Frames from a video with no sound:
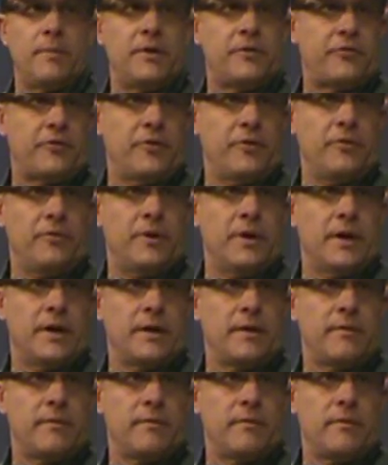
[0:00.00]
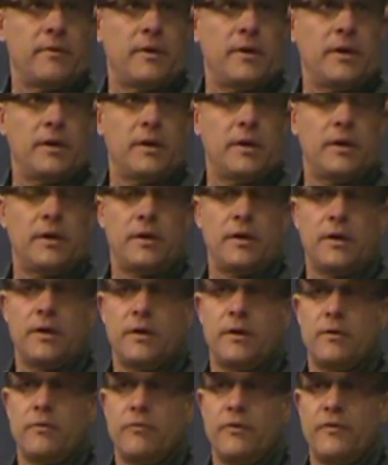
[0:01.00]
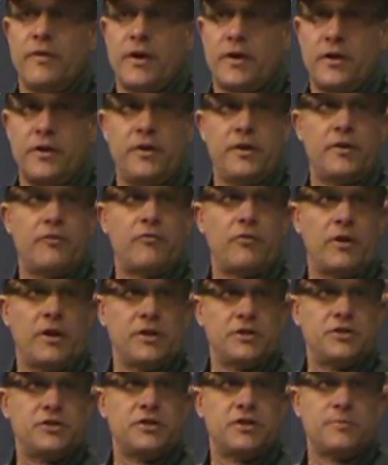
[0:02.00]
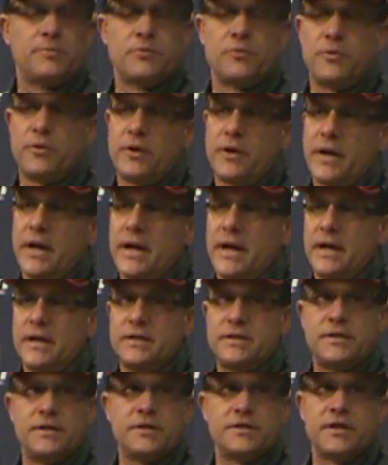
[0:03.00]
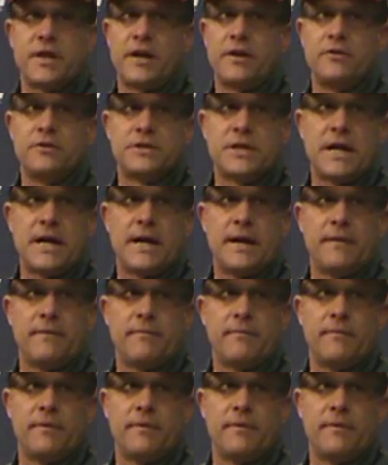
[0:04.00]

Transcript: But it's a new day, and we've got good enough relationships with our guys. The standard's high.